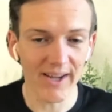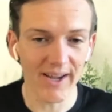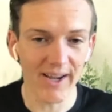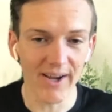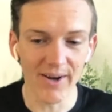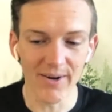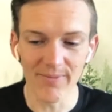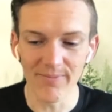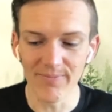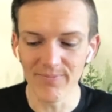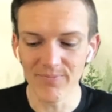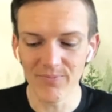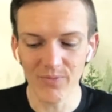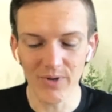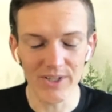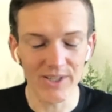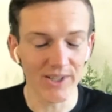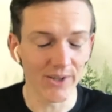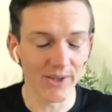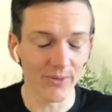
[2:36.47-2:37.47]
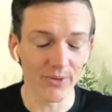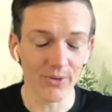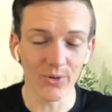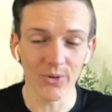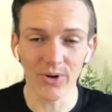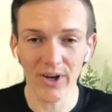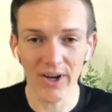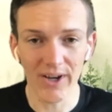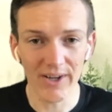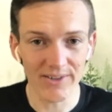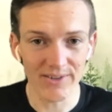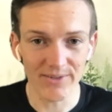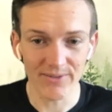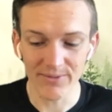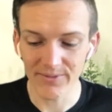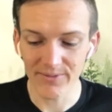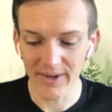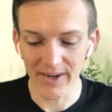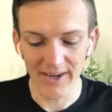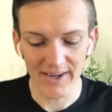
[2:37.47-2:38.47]
Um, we're dealing with all kinds of
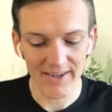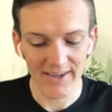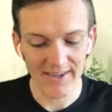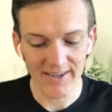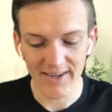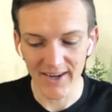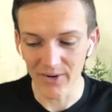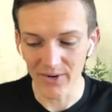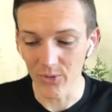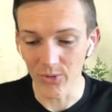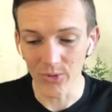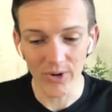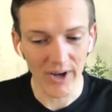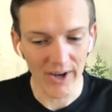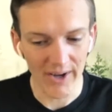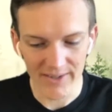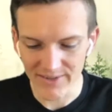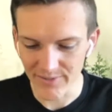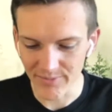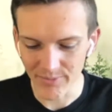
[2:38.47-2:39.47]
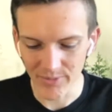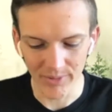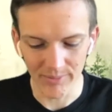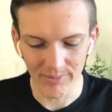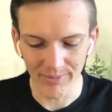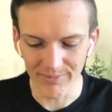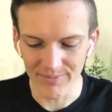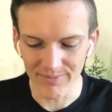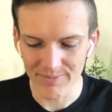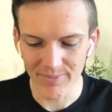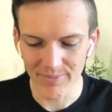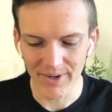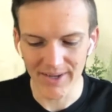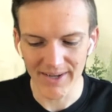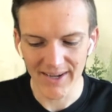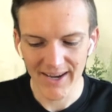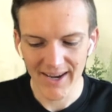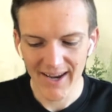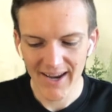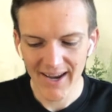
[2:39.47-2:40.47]
uh, all kinds of problems. But
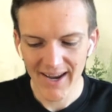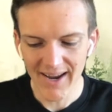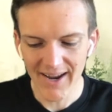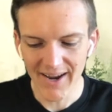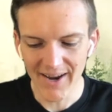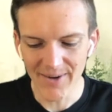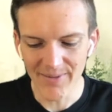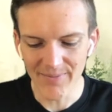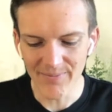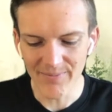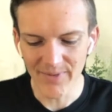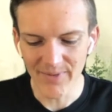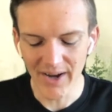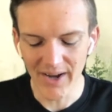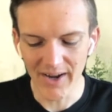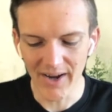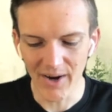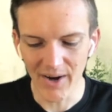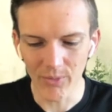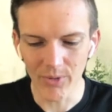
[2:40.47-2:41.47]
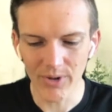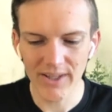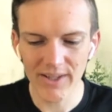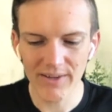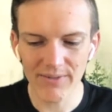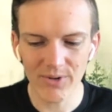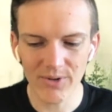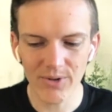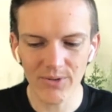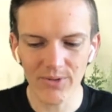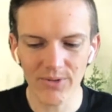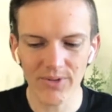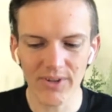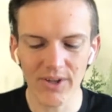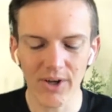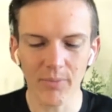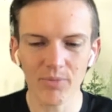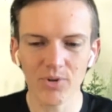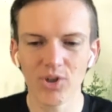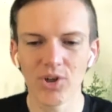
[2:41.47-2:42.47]
um, I, I want to give you the
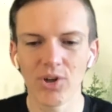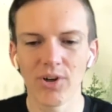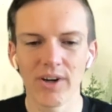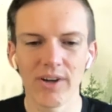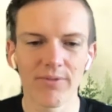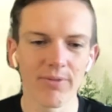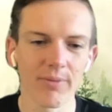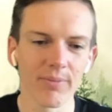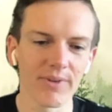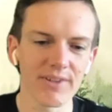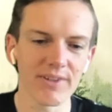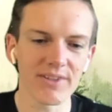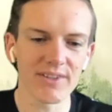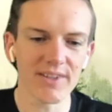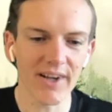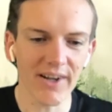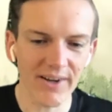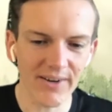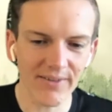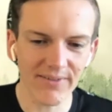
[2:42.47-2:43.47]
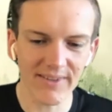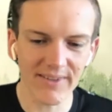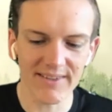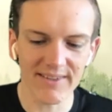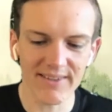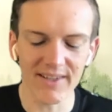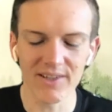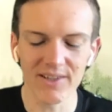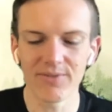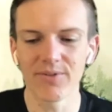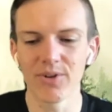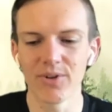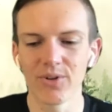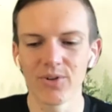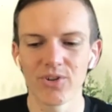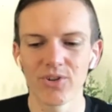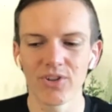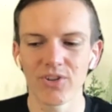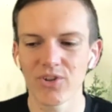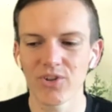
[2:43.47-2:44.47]
opportunity from the start of this interview
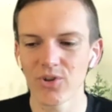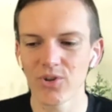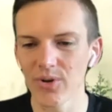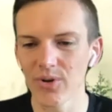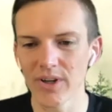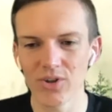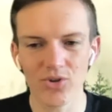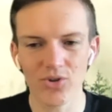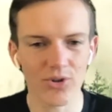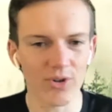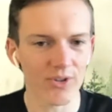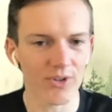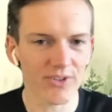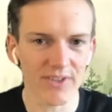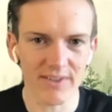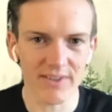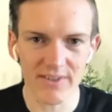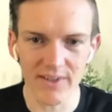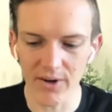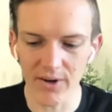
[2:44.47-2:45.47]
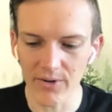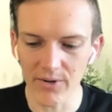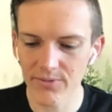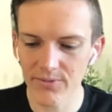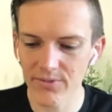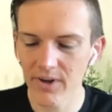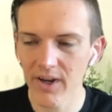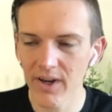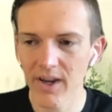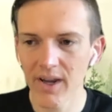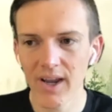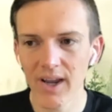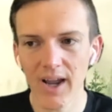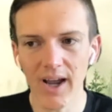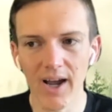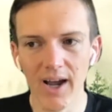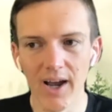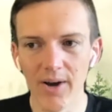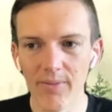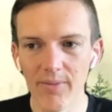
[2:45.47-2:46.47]
just to introduce yourself,
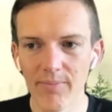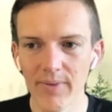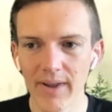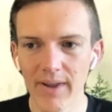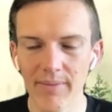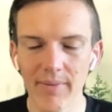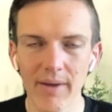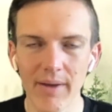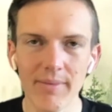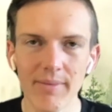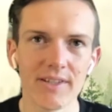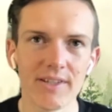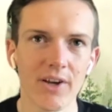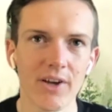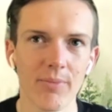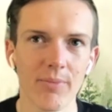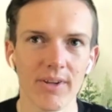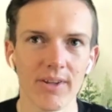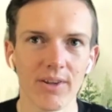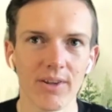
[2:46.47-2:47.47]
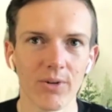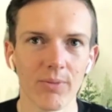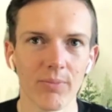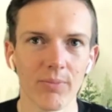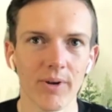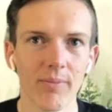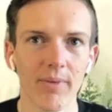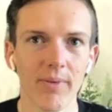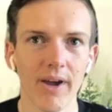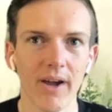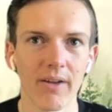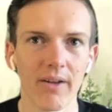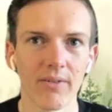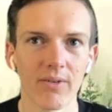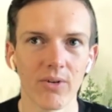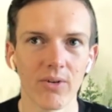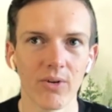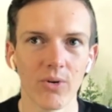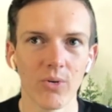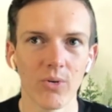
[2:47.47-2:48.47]
Um, and maybe tell me a little bit about
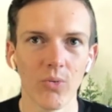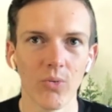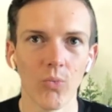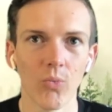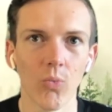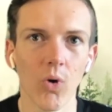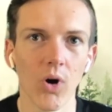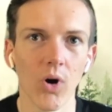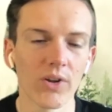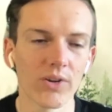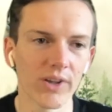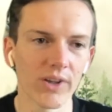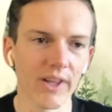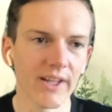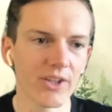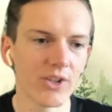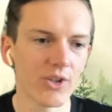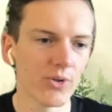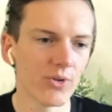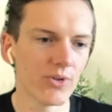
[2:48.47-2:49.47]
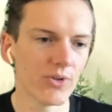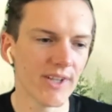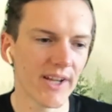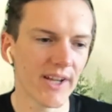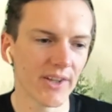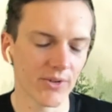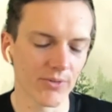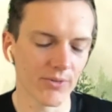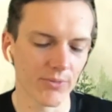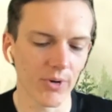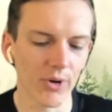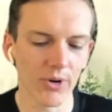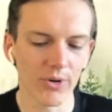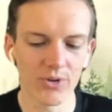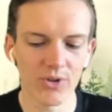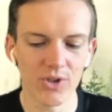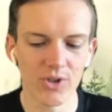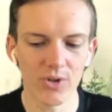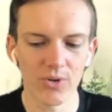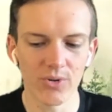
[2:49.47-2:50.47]
what led you down the
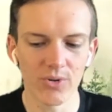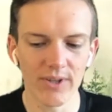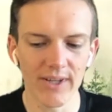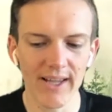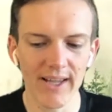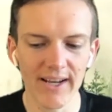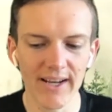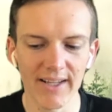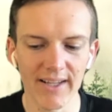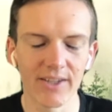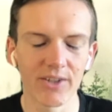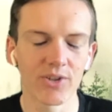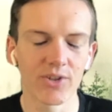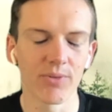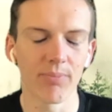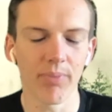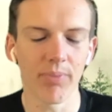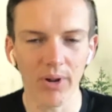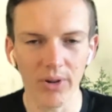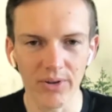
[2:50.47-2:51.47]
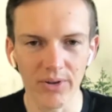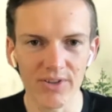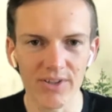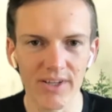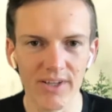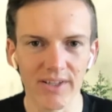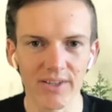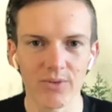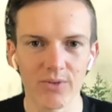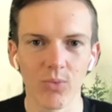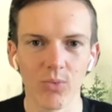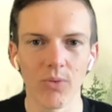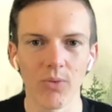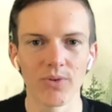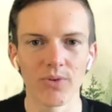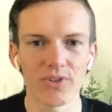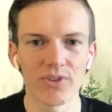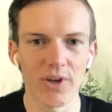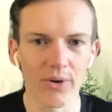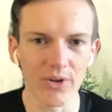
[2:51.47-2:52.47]
road to getting into politics. What
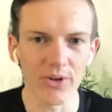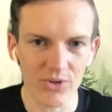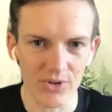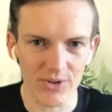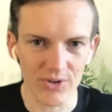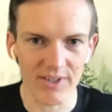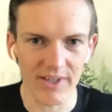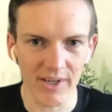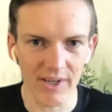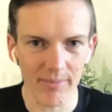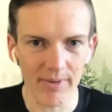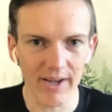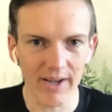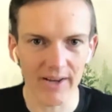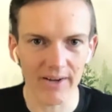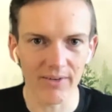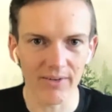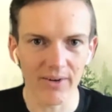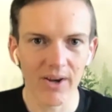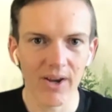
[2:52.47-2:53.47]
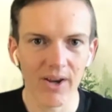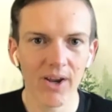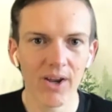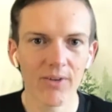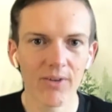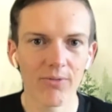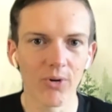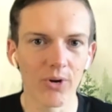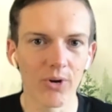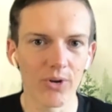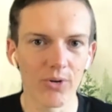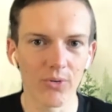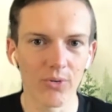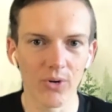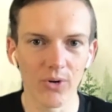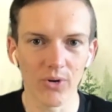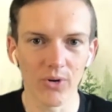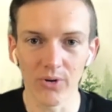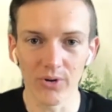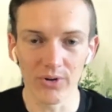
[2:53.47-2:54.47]
was so interesting about it for you,
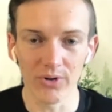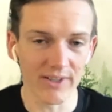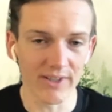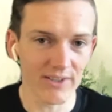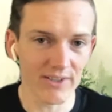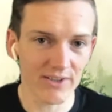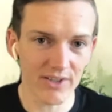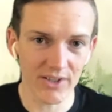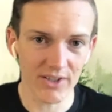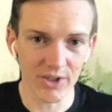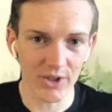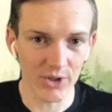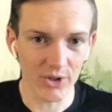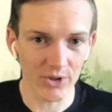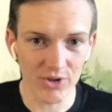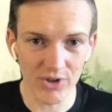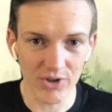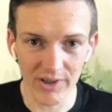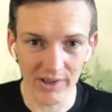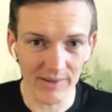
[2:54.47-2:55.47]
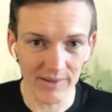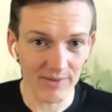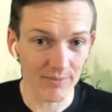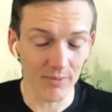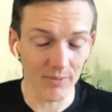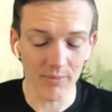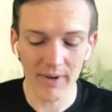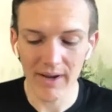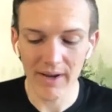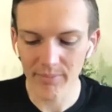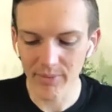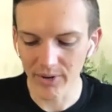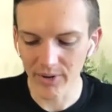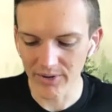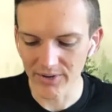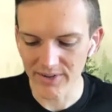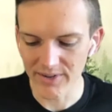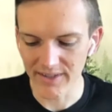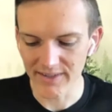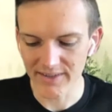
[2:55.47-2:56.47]
or, or at least, you know, journalism about
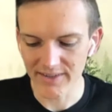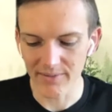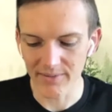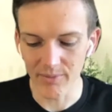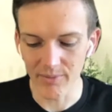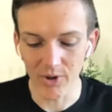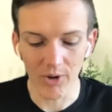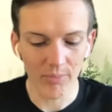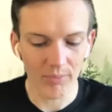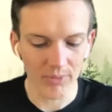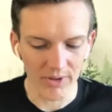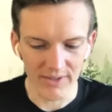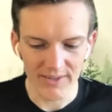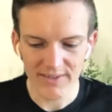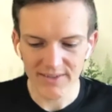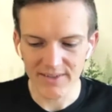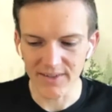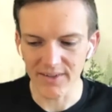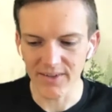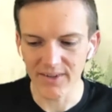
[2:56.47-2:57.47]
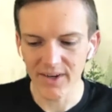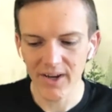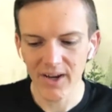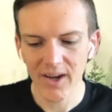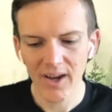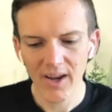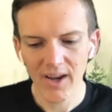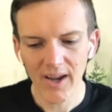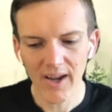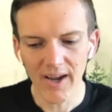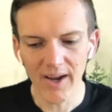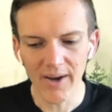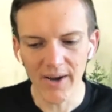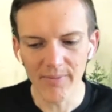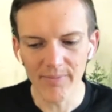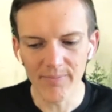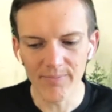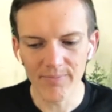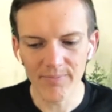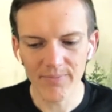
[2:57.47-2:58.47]
politics and monopolies, and
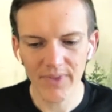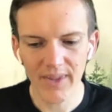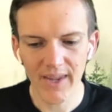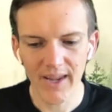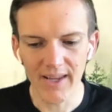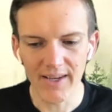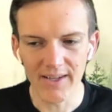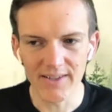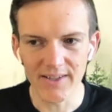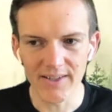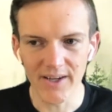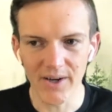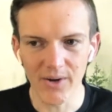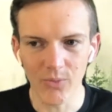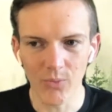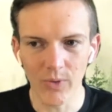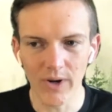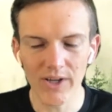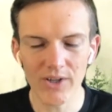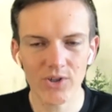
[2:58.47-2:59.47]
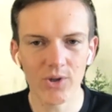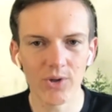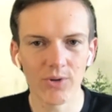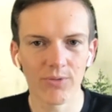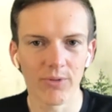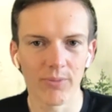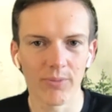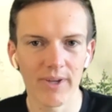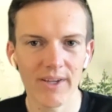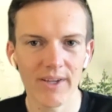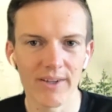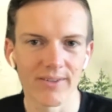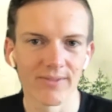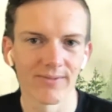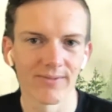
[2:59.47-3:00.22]
um, and uh, where to from here?